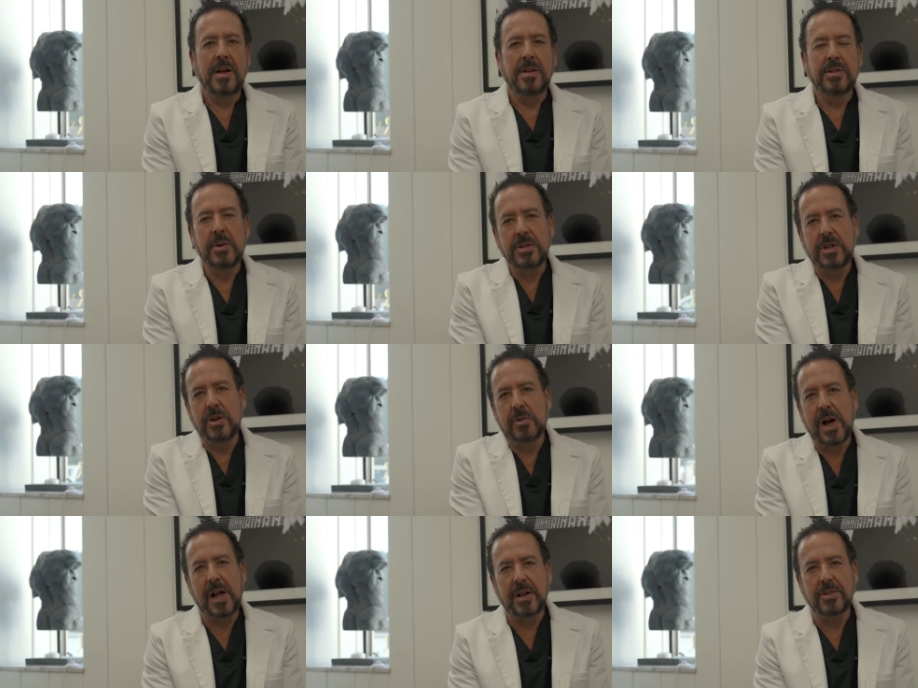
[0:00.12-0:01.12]
So as a
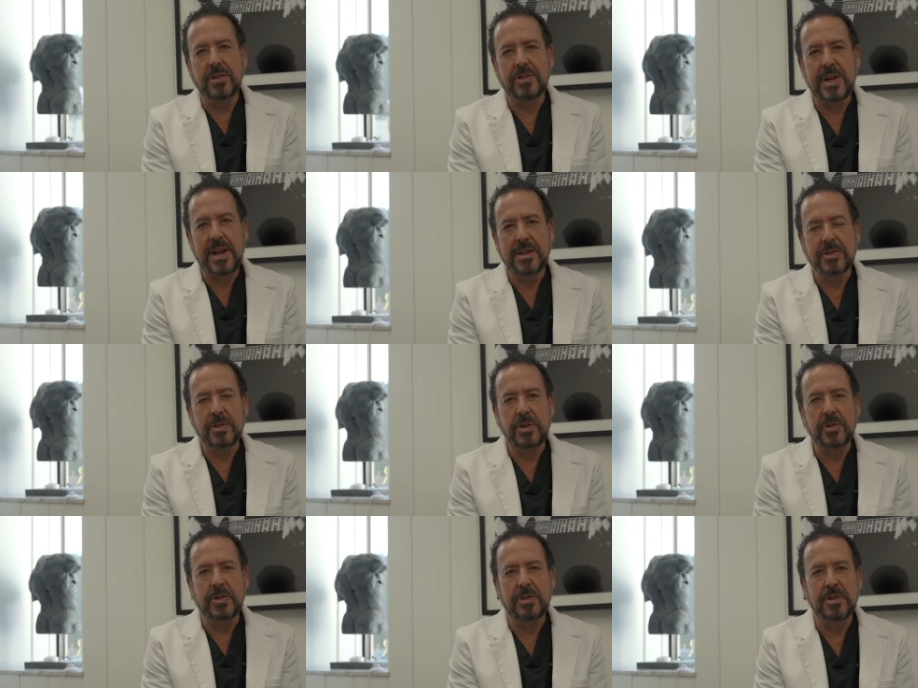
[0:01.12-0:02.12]
urologist and a
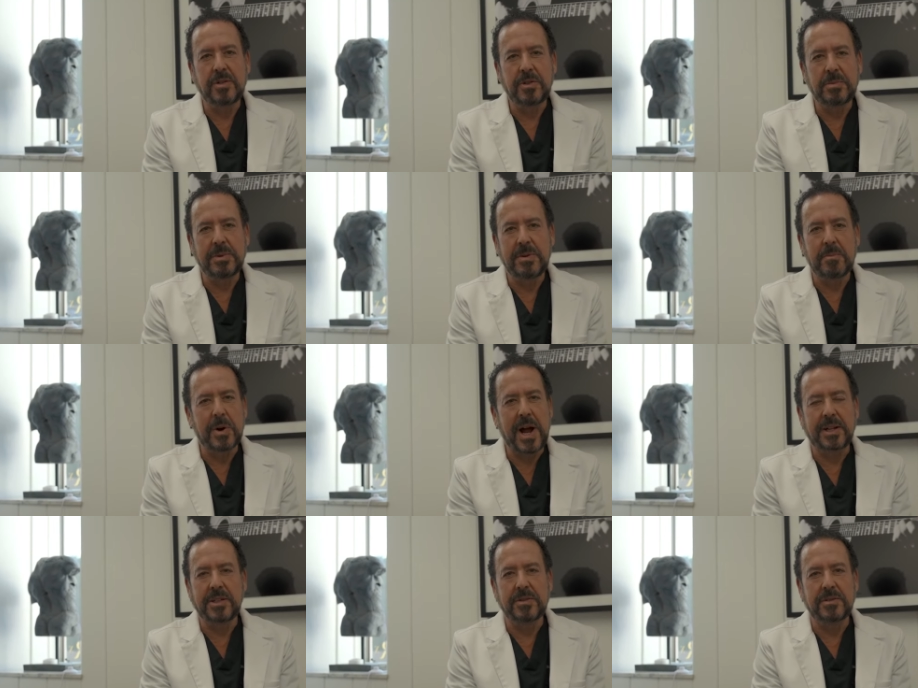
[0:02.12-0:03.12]
surgeon who's been in
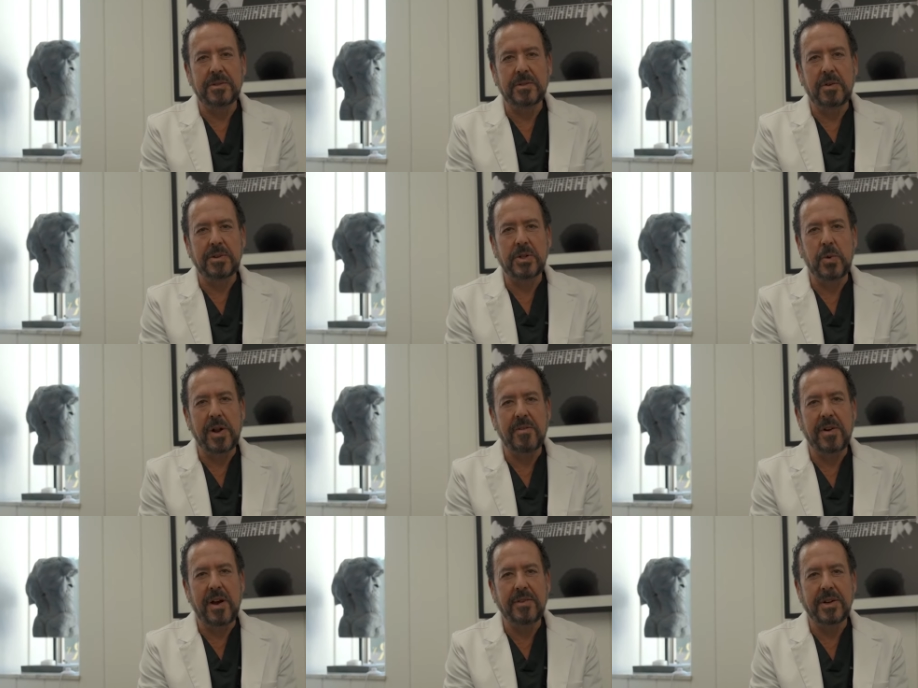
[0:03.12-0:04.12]
practice for over
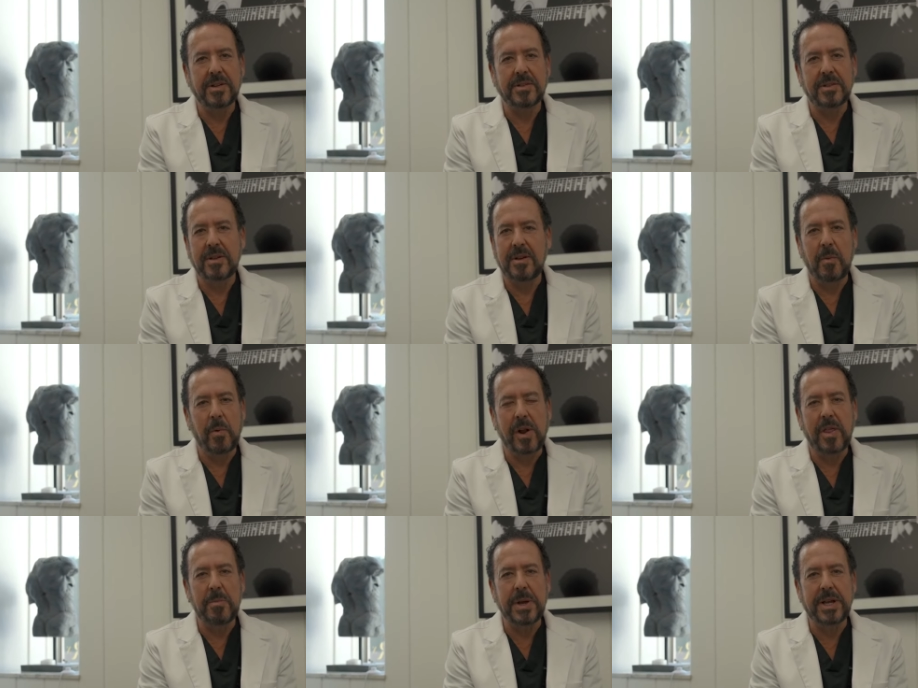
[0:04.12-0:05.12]
25 years, one
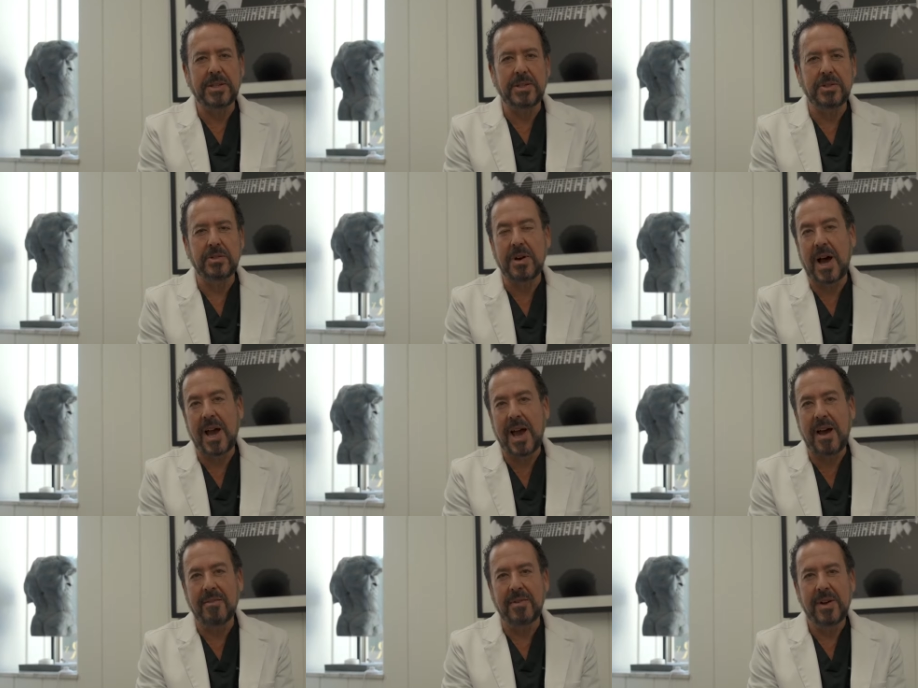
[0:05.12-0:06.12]
of the biggest issues I
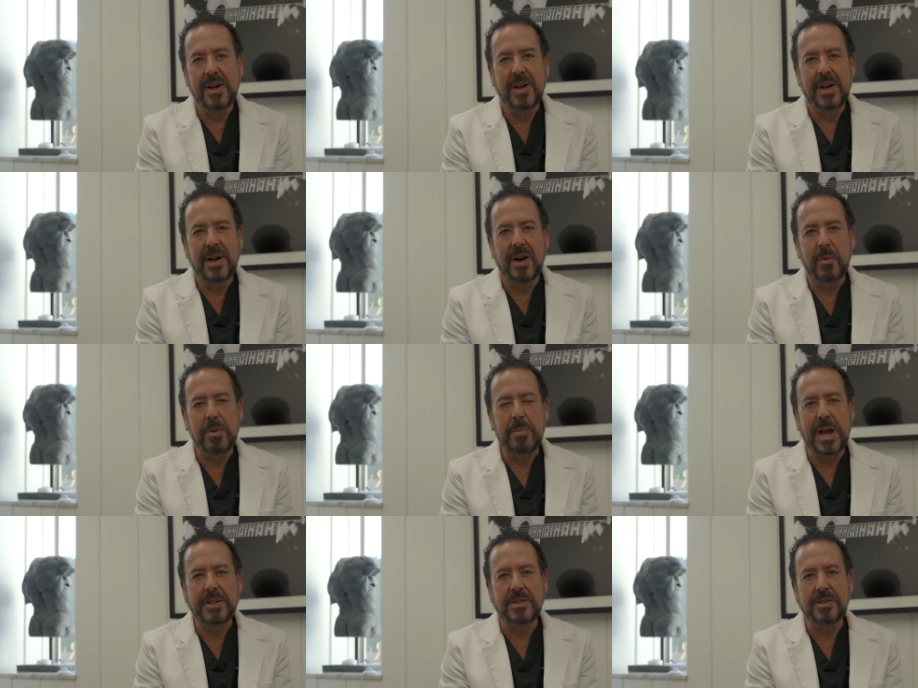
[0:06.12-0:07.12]
have with
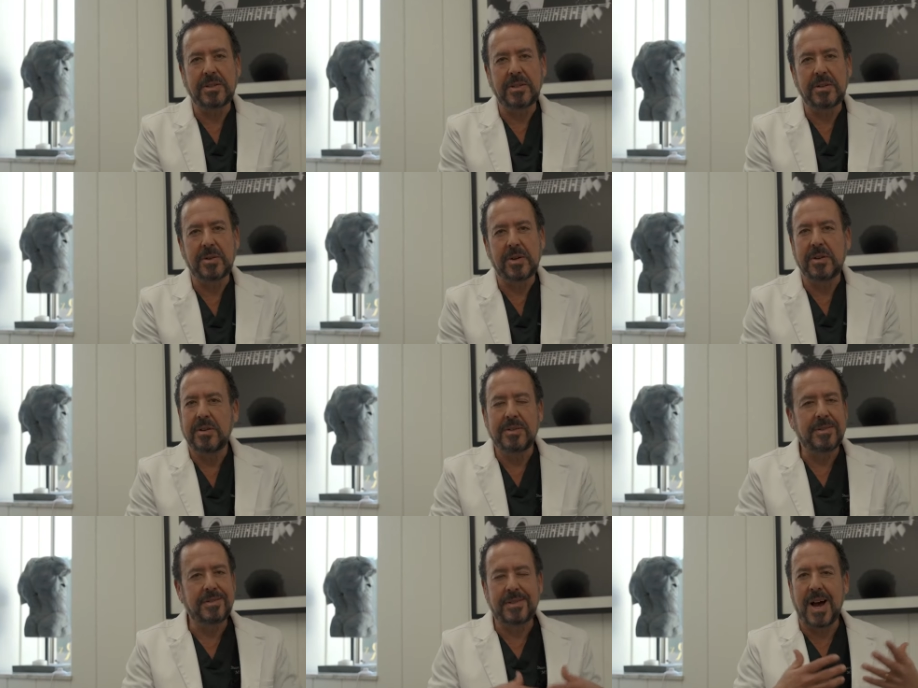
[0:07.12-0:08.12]
patients who are,
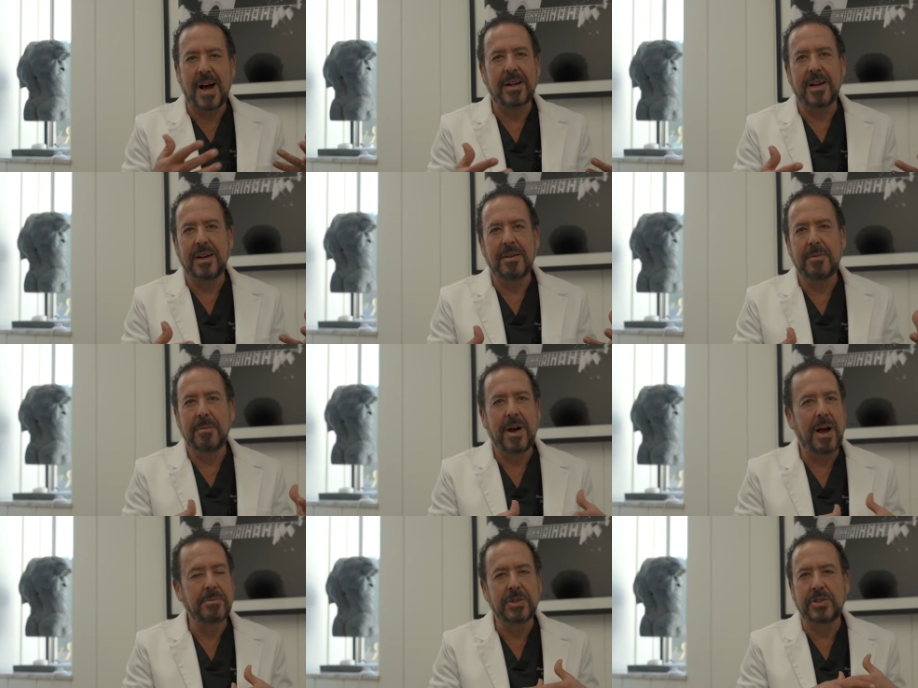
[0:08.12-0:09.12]
doc,
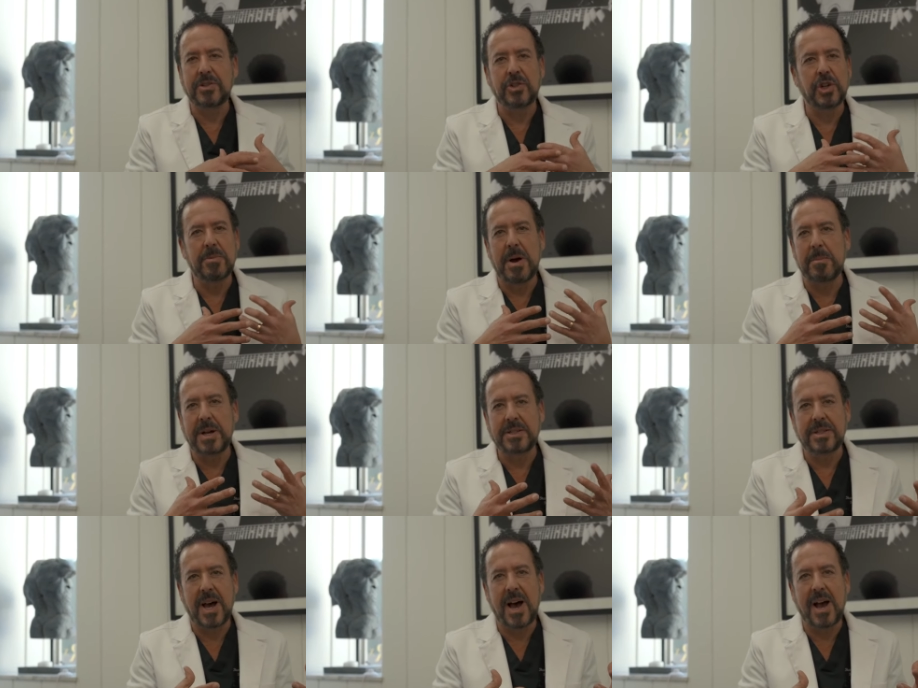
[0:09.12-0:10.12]
I'm just concerned about my
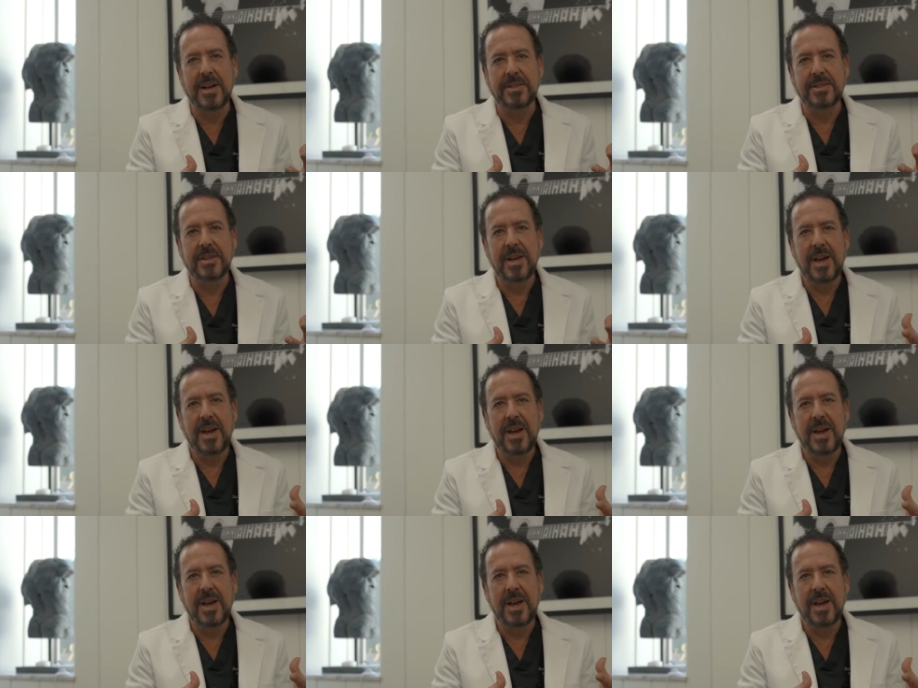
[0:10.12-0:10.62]
size.